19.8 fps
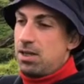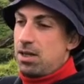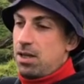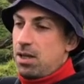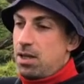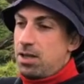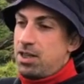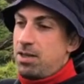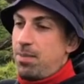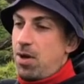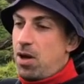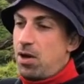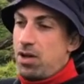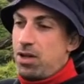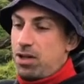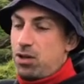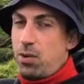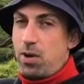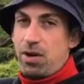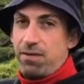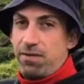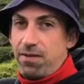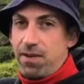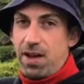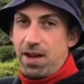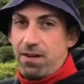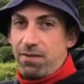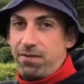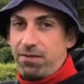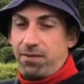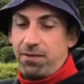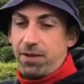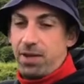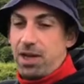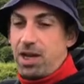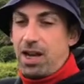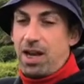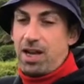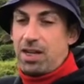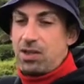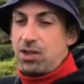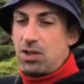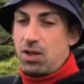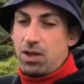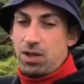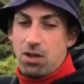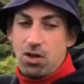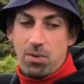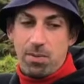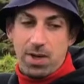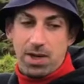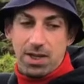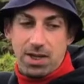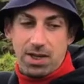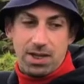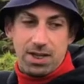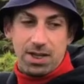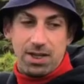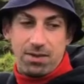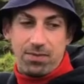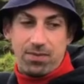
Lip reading: It's about a 25 clicks on the Commandante.